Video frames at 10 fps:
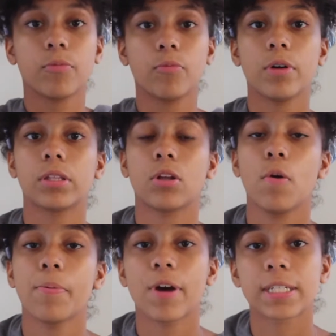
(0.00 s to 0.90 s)
With
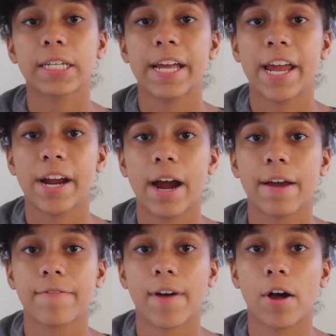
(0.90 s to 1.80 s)
low porosity hair,
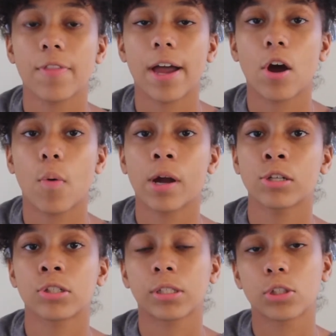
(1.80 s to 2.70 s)
I found that going
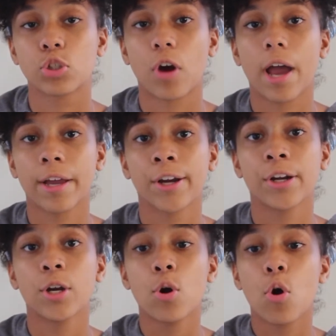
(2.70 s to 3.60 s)
underneath the
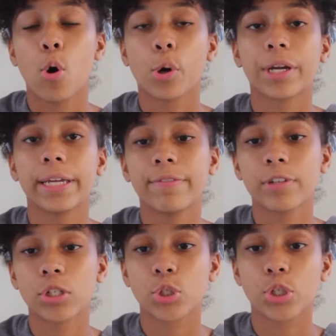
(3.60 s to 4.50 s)
dryer, or
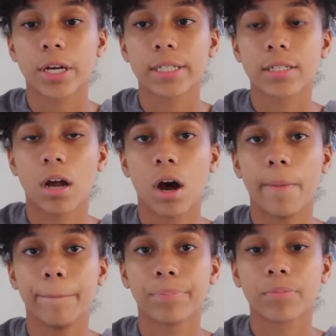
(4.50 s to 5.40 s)
even just
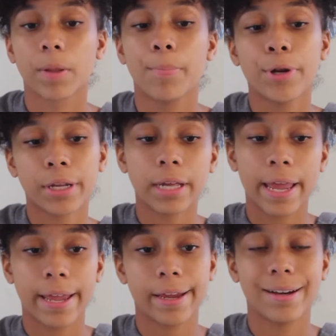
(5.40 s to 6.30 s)
putting
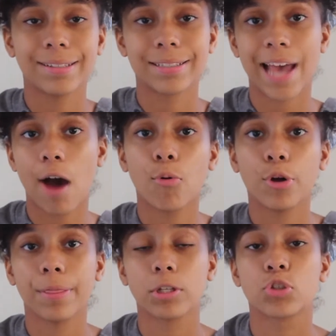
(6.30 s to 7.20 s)
a towel
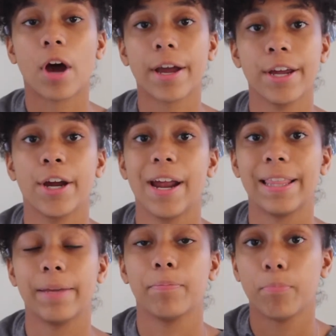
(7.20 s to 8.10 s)
in the dryer
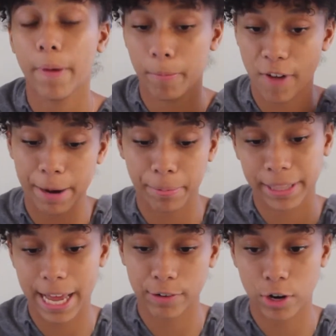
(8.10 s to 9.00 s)
and then wrapping
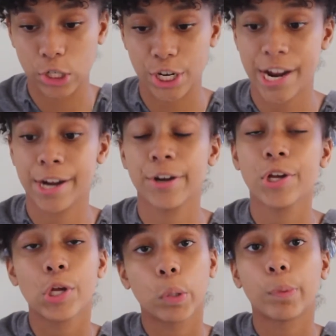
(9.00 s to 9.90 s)
that around your hair
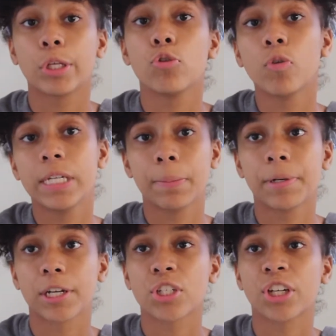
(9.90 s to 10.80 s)
when you do a deep
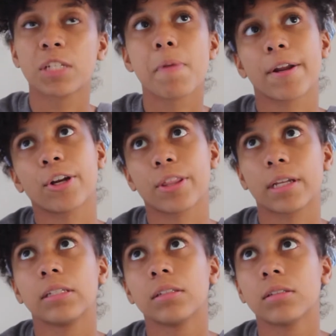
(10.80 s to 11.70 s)
conditioner is better
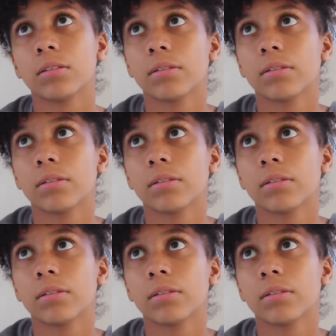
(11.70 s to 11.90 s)
than